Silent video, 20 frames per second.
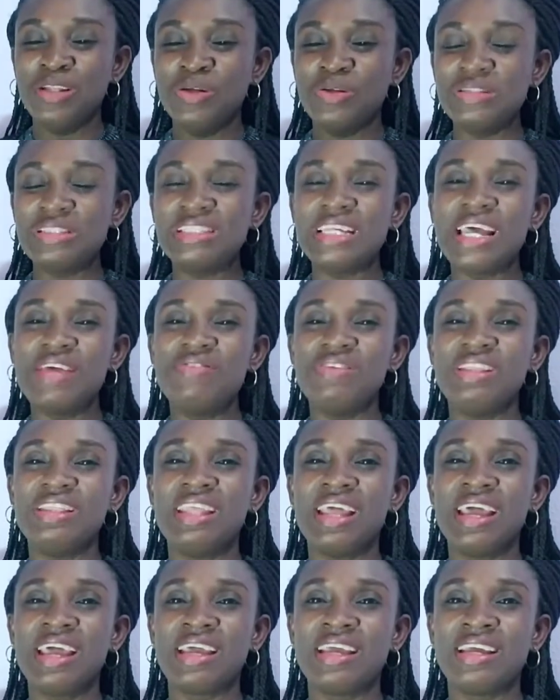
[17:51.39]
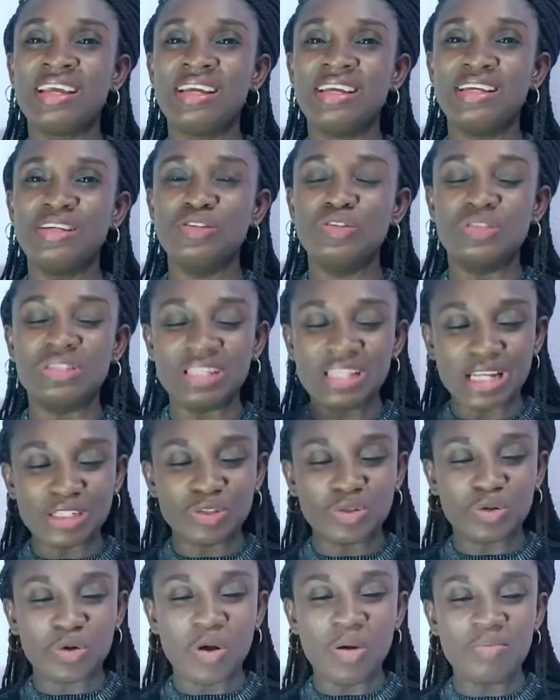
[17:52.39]
serving there. You said I
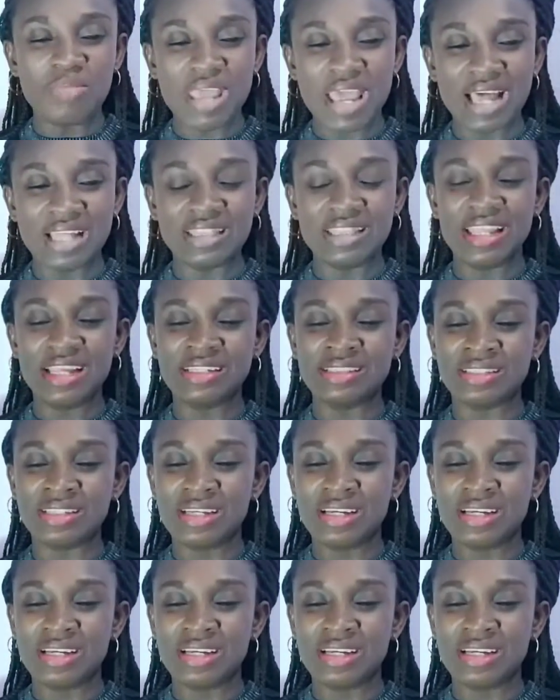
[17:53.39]
should come here and learn.